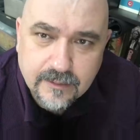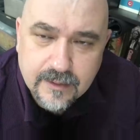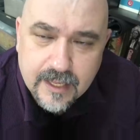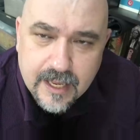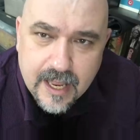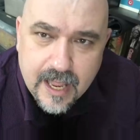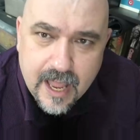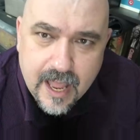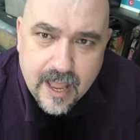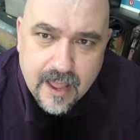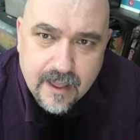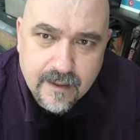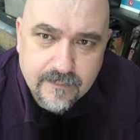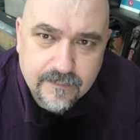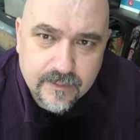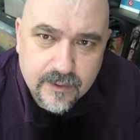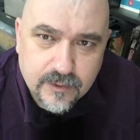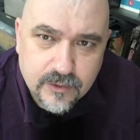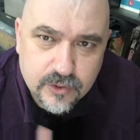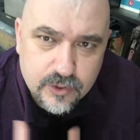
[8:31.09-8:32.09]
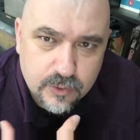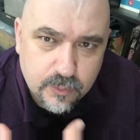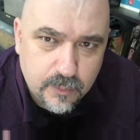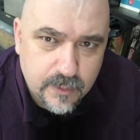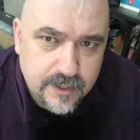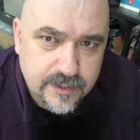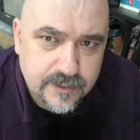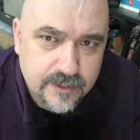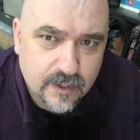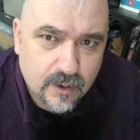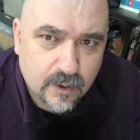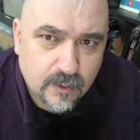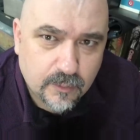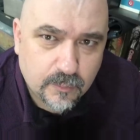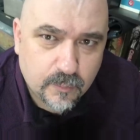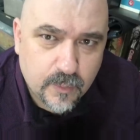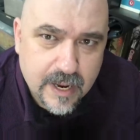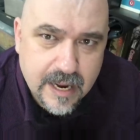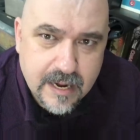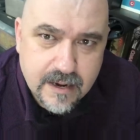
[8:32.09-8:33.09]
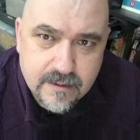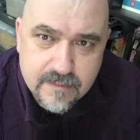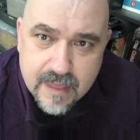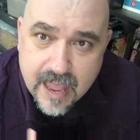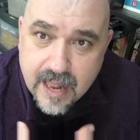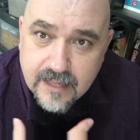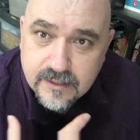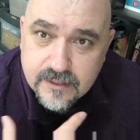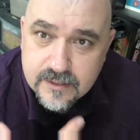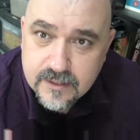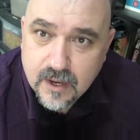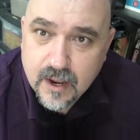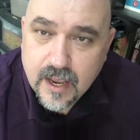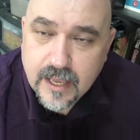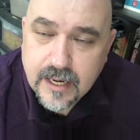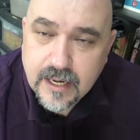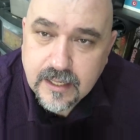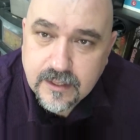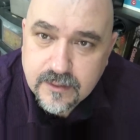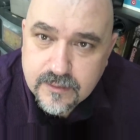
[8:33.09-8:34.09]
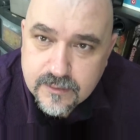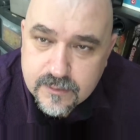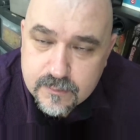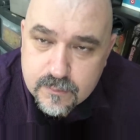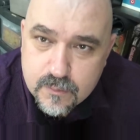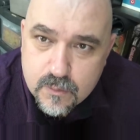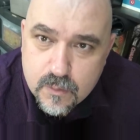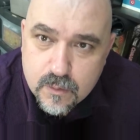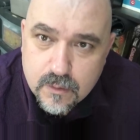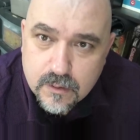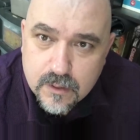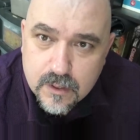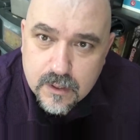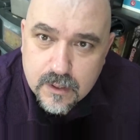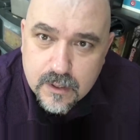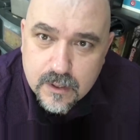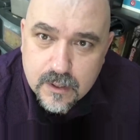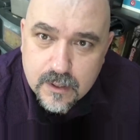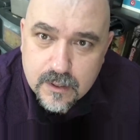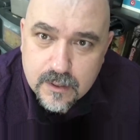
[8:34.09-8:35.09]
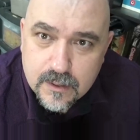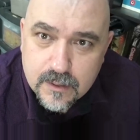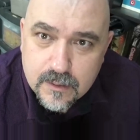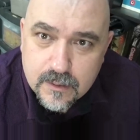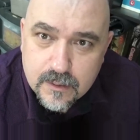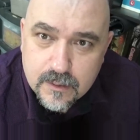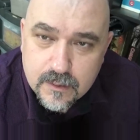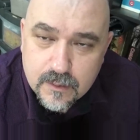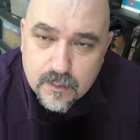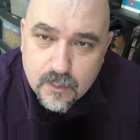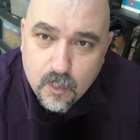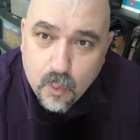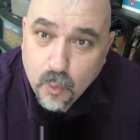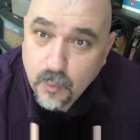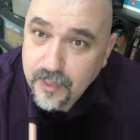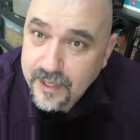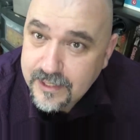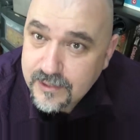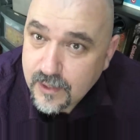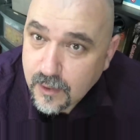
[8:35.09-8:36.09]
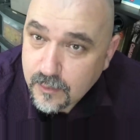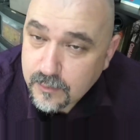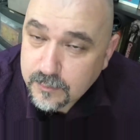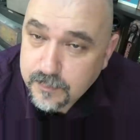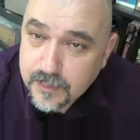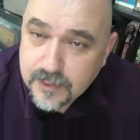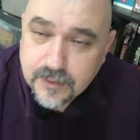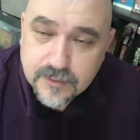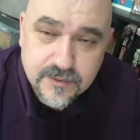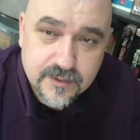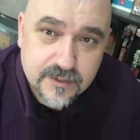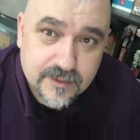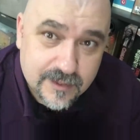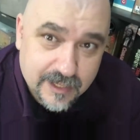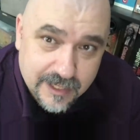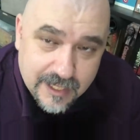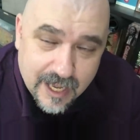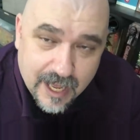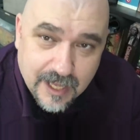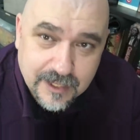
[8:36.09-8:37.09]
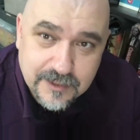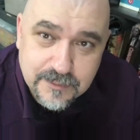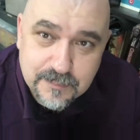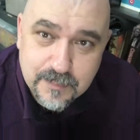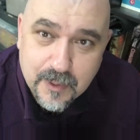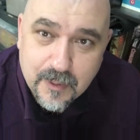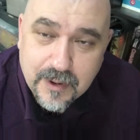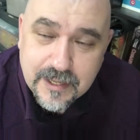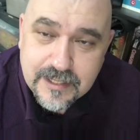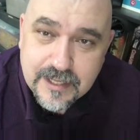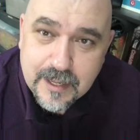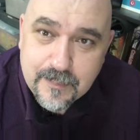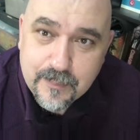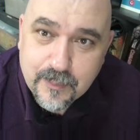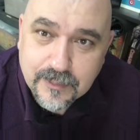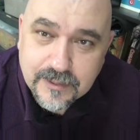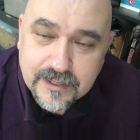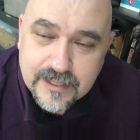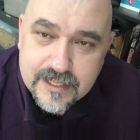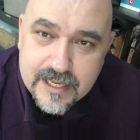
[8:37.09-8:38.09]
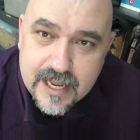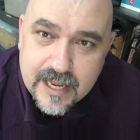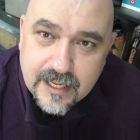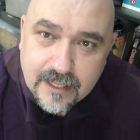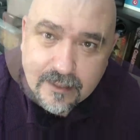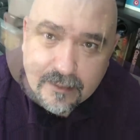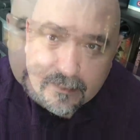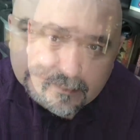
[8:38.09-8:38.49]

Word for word: They have a choice on when that side enters the war. Or they don't, because the card is buried deeper in the deck.